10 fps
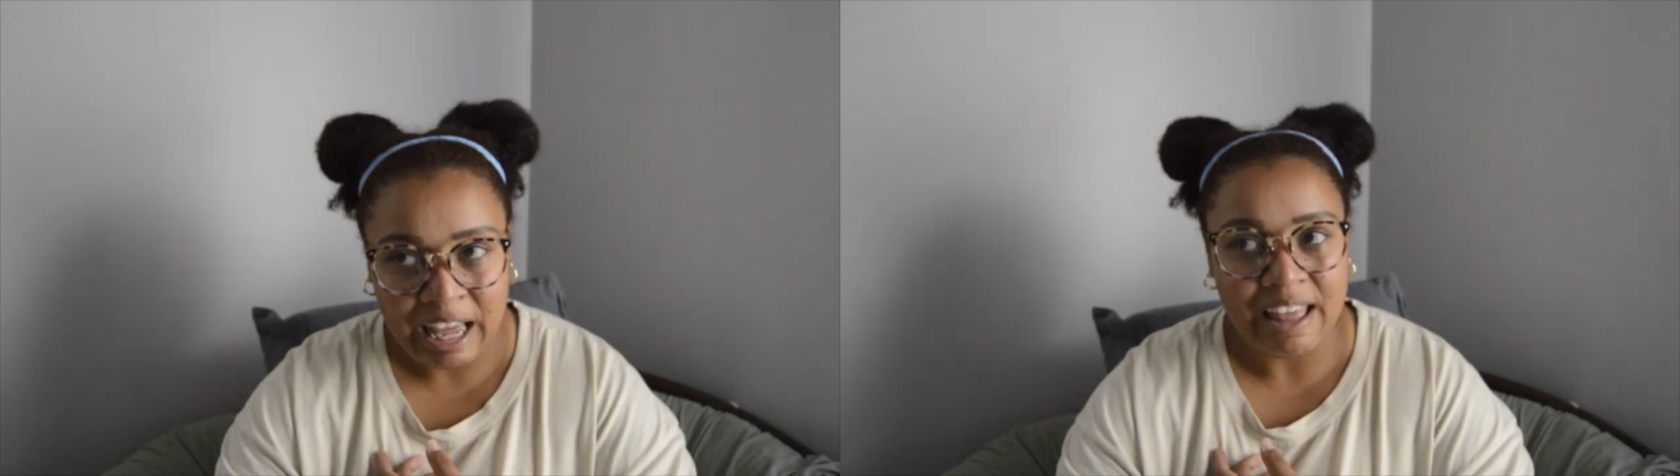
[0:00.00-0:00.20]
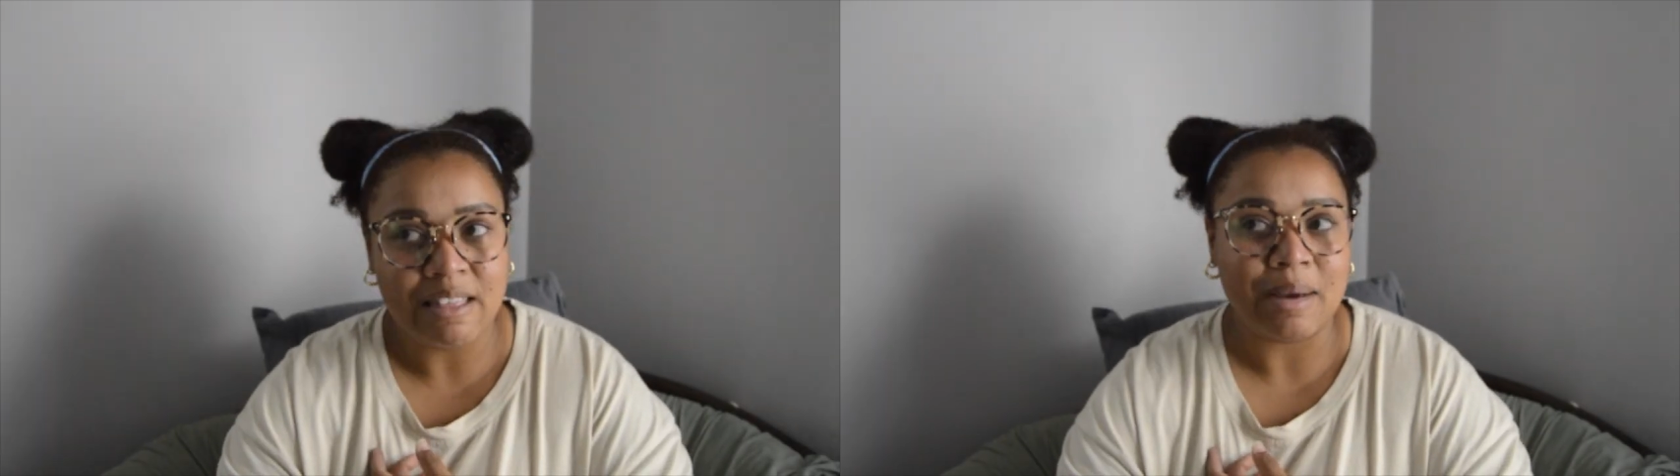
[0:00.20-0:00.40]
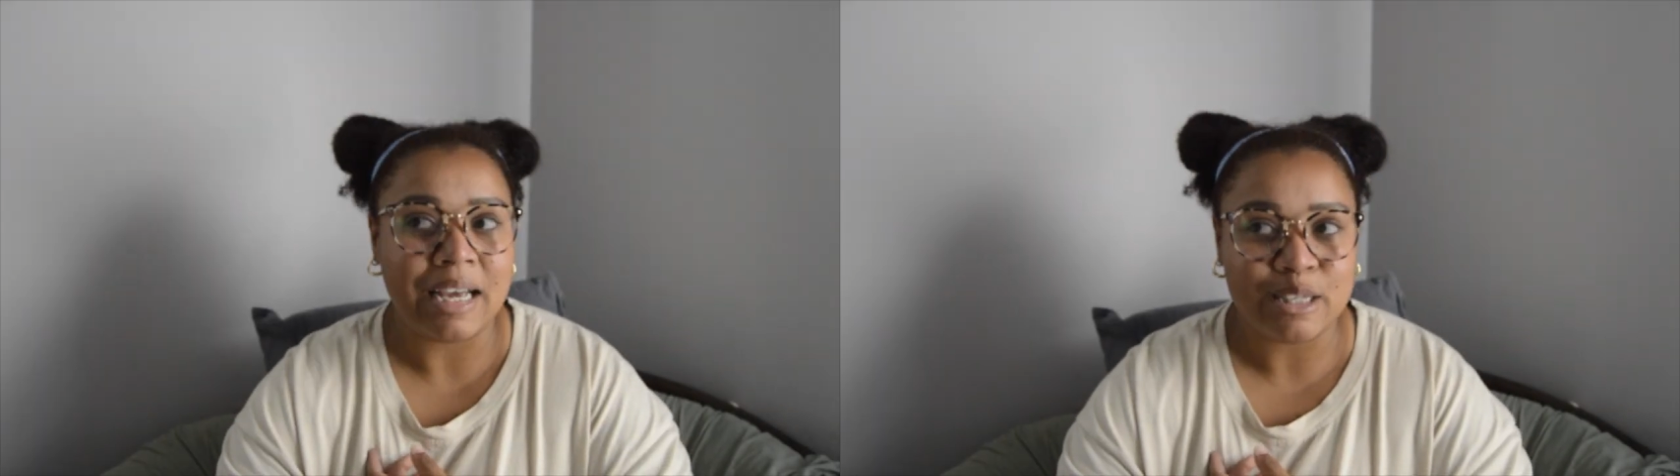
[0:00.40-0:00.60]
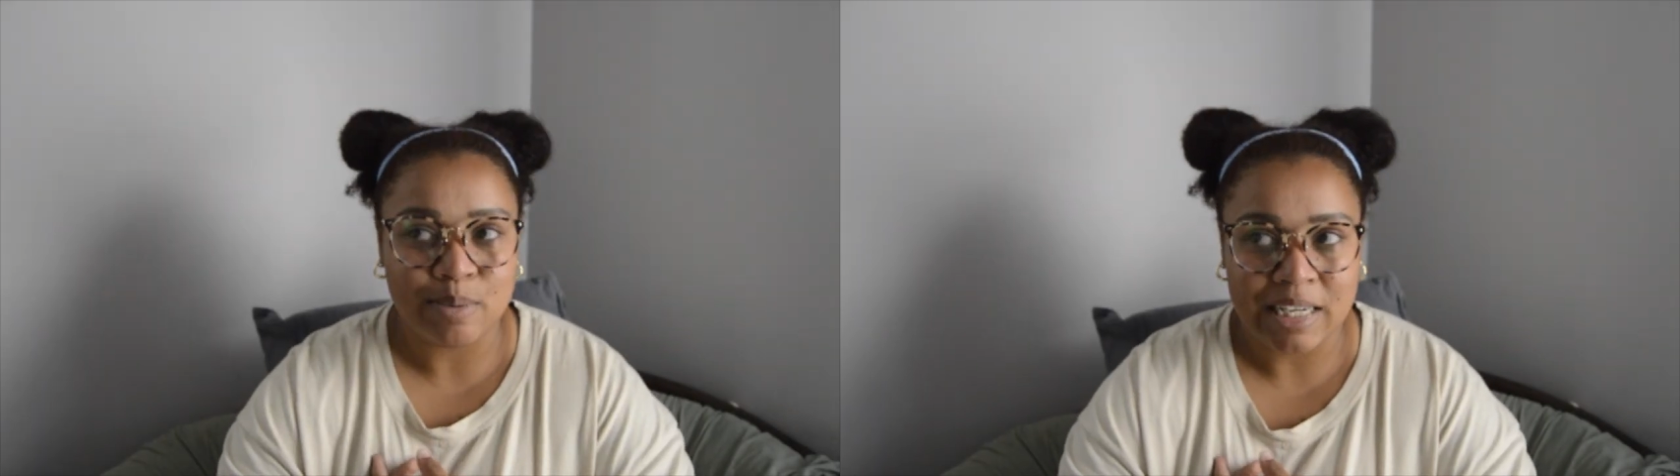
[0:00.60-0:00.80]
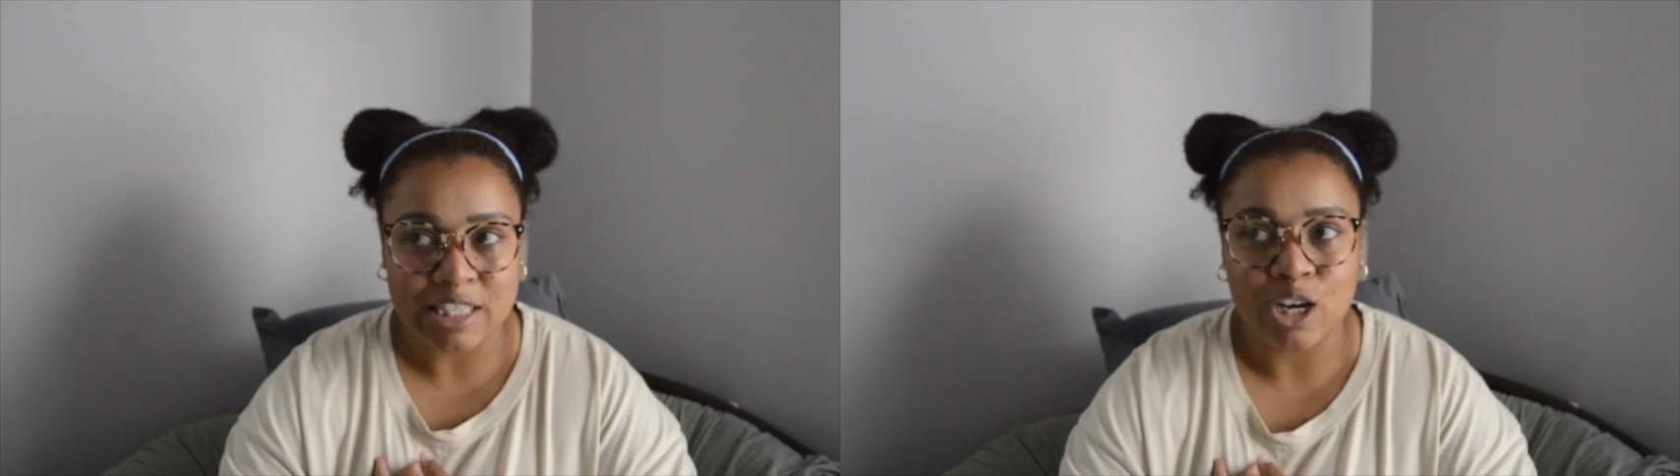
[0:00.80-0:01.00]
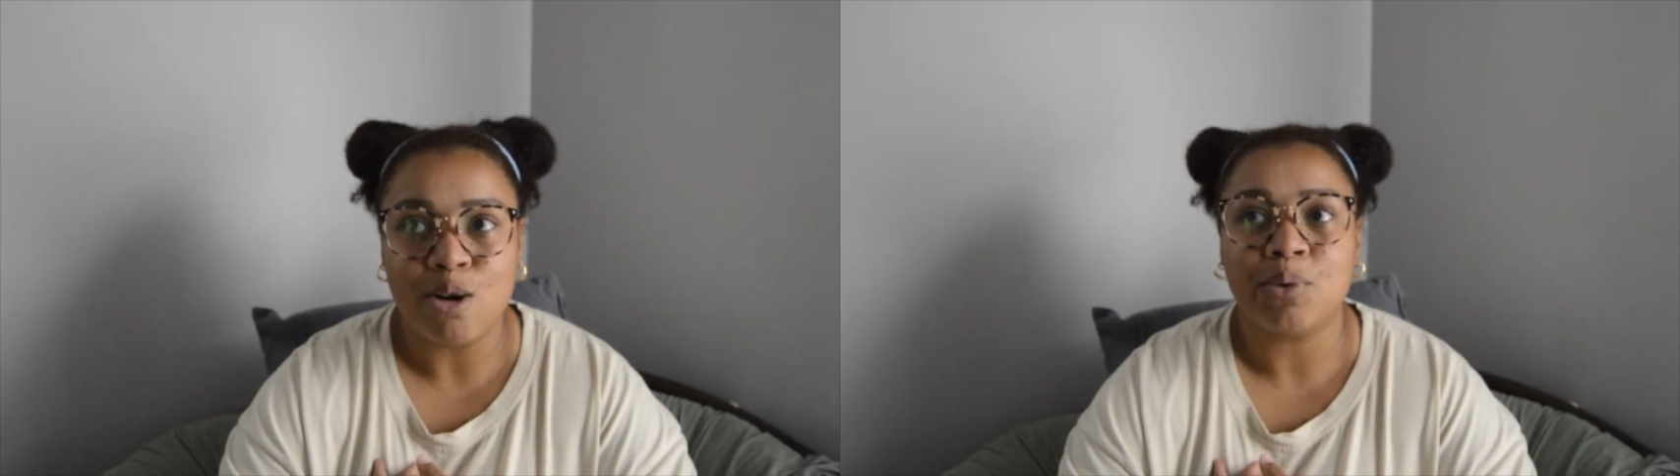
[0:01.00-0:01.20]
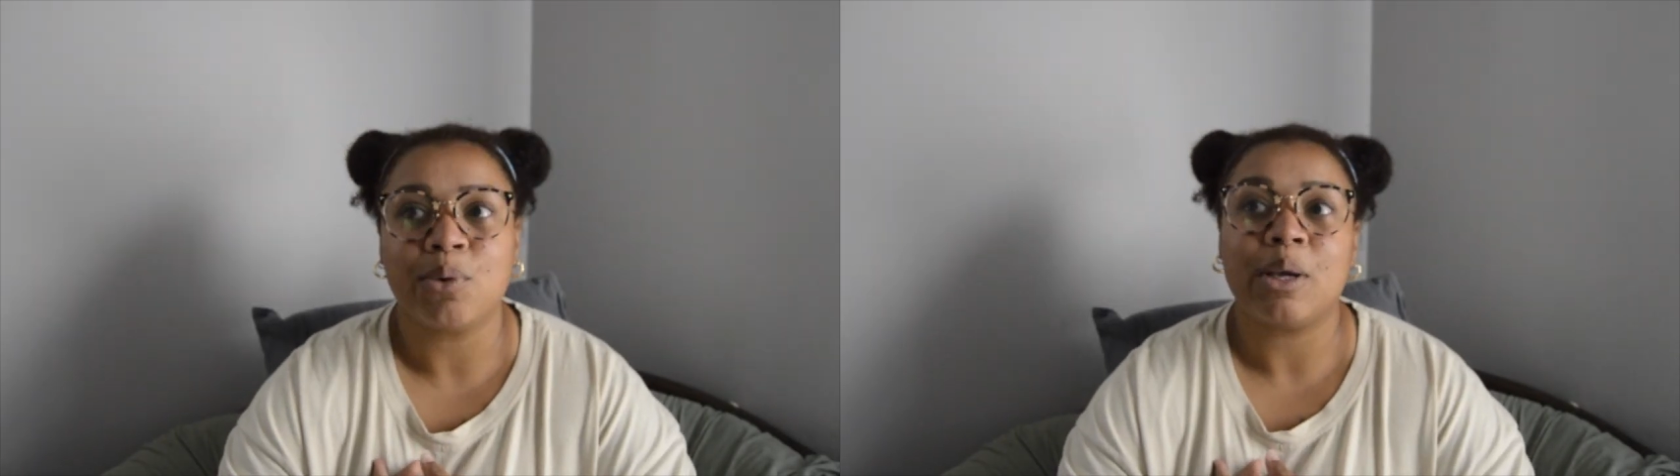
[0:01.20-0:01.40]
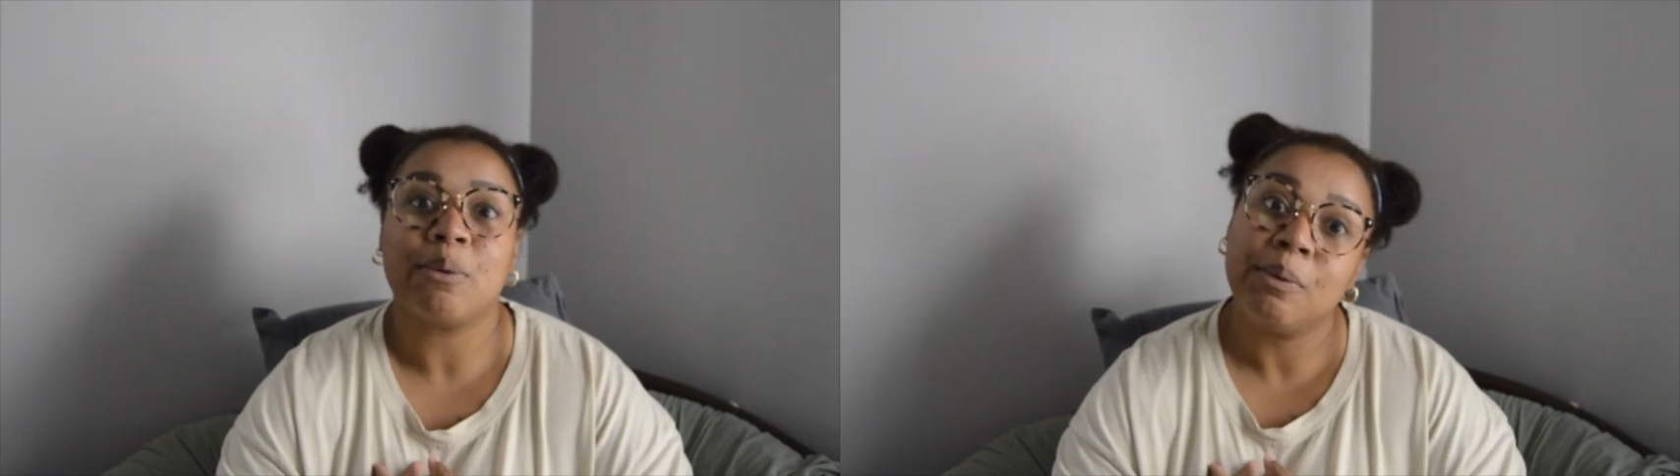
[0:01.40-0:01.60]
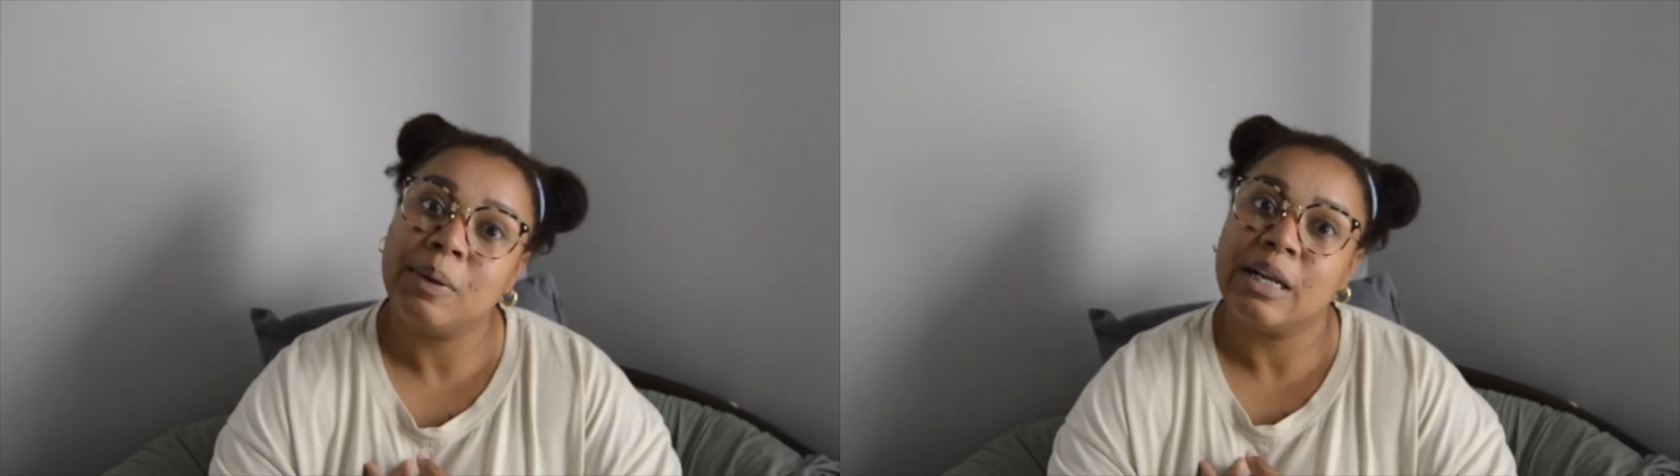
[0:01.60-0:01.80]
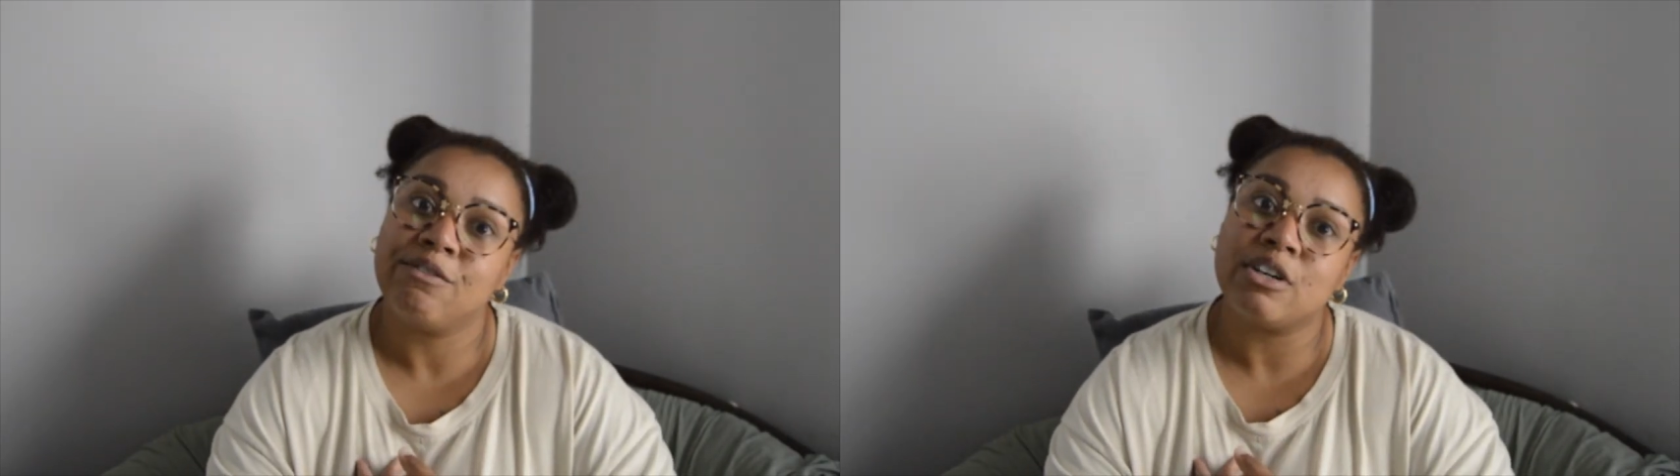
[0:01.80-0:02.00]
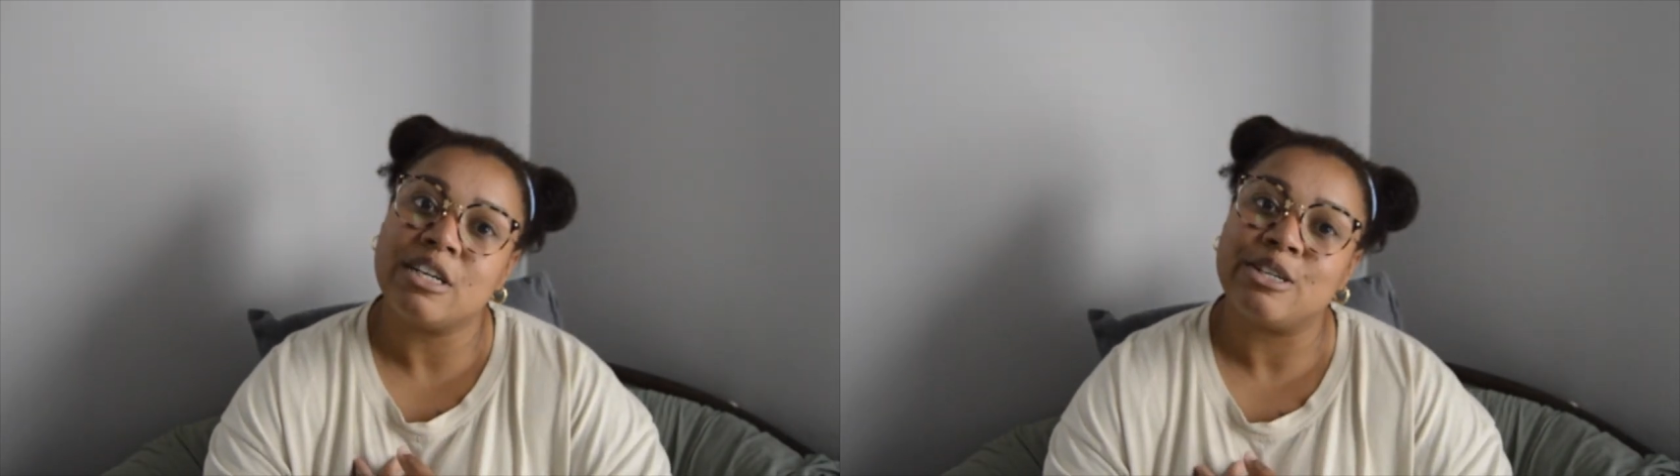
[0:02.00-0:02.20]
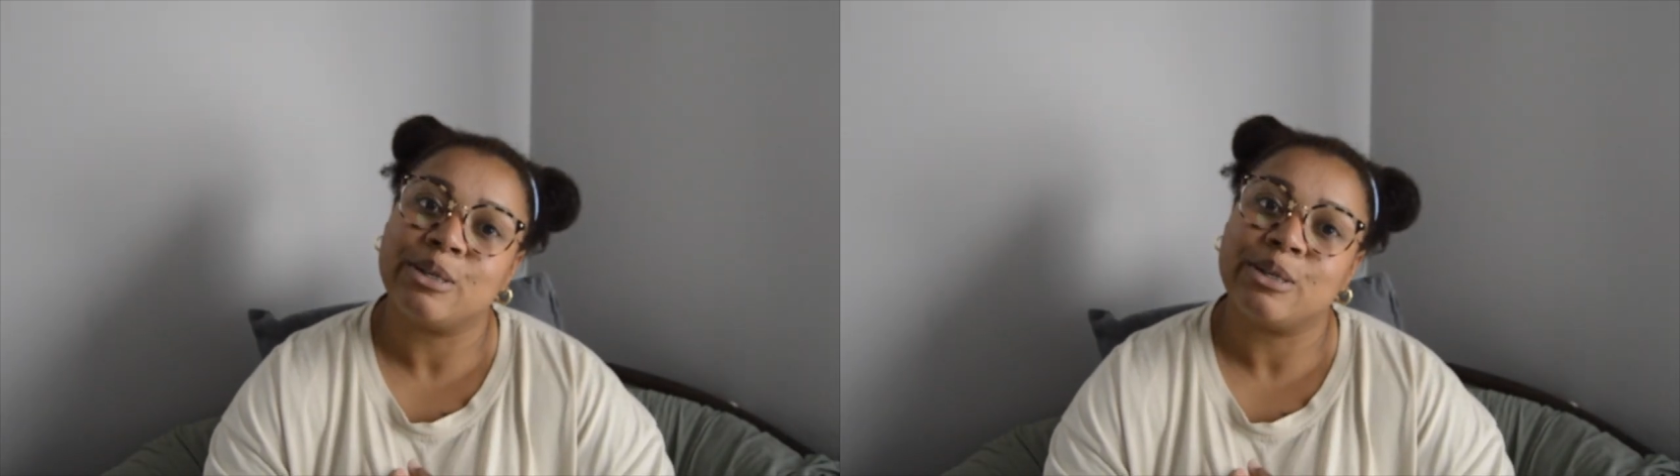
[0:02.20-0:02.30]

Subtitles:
and then my husband gets home and we're like, what are we gonna have for dinner?